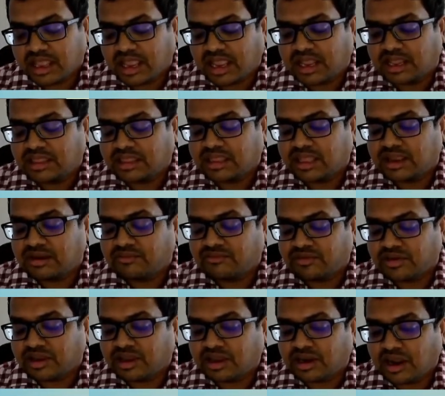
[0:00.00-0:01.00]
and then
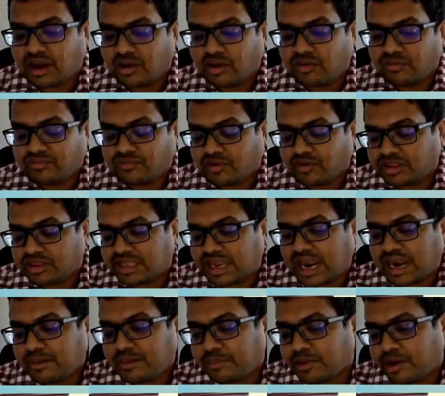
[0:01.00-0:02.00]
figure out for
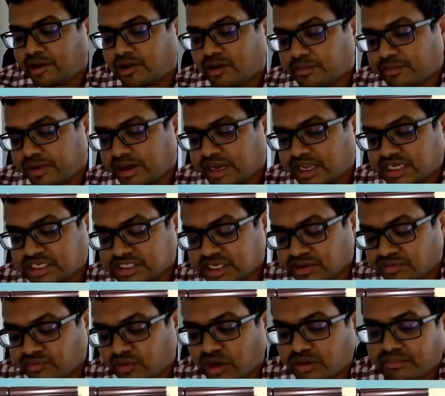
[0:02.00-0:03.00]
that particular
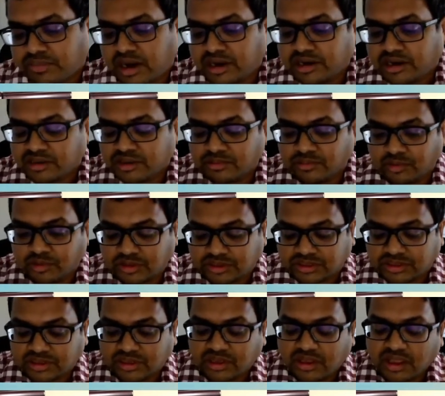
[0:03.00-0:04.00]
prediction what mattered the
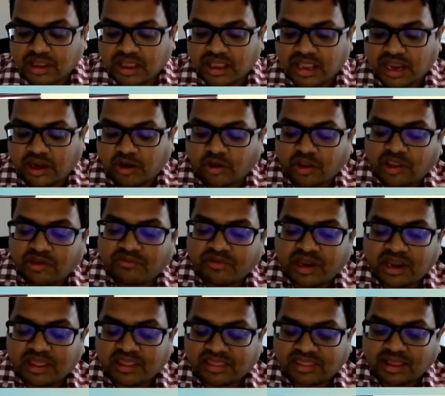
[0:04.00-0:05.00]
most. And to give
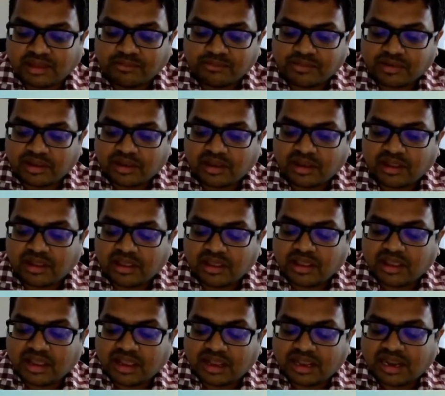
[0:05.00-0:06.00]
an example,
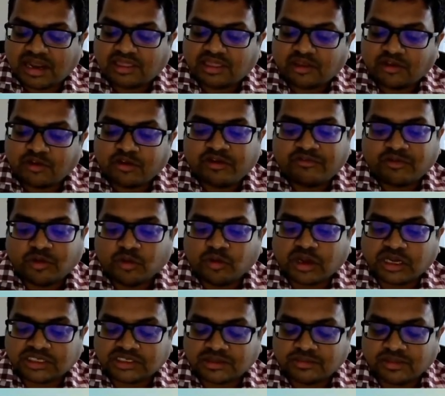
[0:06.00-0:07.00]
let's say you have two
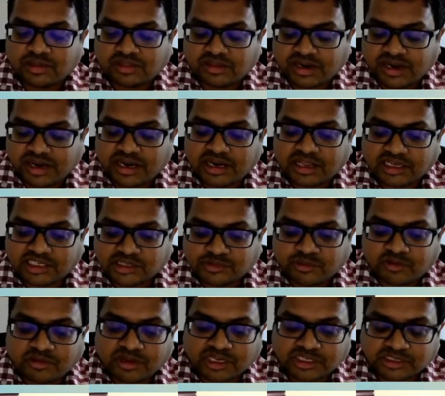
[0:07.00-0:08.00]
customers, right?
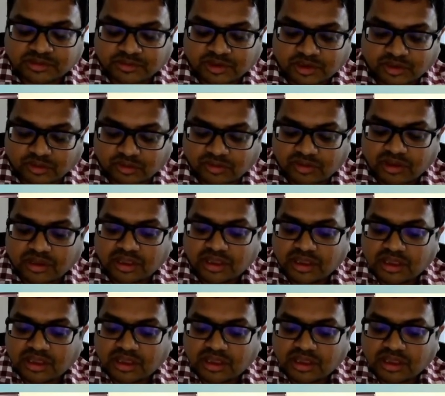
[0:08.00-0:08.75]
Customer one, customer two.